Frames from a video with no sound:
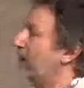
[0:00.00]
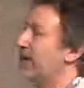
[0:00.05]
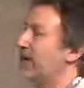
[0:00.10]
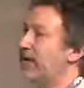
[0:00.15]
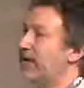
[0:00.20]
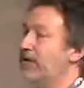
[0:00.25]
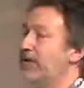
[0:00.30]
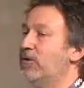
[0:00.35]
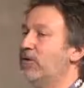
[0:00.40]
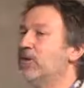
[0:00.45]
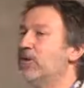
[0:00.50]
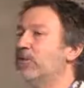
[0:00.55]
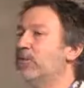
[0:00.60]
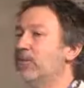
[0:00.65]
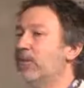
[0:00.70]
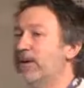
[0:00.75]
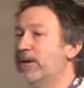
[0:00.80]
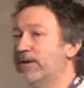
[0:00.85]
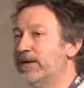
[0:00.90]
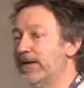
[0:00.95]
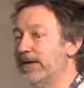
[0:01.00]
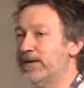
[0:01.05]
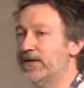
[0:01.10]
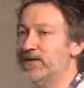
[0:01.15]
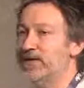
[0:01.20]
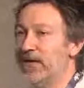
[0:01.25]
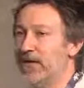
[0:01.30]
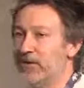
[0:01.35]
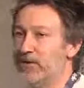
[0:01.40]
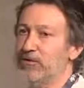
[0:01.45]
like incorporating a
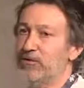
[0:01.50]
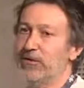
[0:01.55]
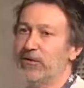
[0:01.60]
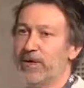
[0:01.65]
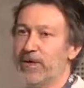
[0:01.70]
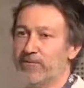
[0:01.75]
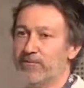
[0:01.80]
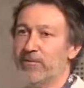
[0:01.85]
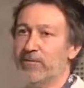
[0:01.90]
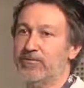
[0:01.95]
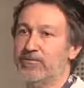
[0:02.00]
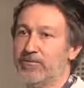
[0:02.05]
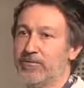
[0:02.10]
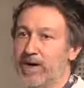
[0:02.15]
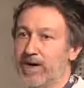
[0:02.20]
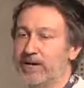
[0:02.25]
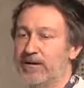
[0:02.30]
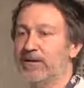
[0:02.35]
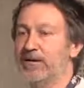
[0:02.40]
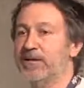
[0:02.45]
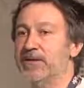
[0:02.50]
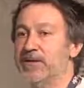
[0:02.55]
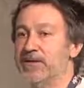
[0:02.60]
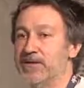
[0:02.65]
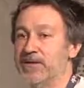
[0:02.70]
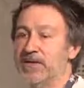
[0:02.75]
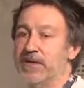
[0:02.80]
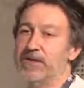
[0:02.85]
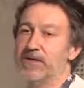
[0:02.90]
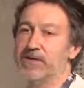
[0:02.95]
second type of drug, in
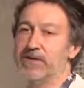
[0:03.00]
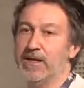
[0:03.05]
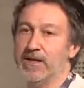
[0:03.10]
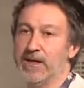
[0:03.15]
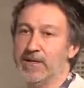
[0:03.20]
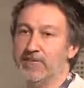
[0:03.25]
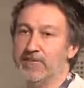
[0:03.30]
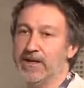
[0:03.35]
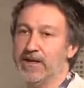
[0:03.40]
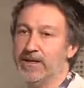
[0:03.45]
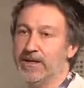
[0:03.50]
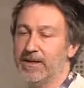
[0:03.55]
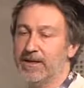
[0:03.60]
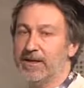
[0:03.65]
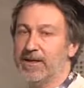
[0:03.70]
this case a lipid,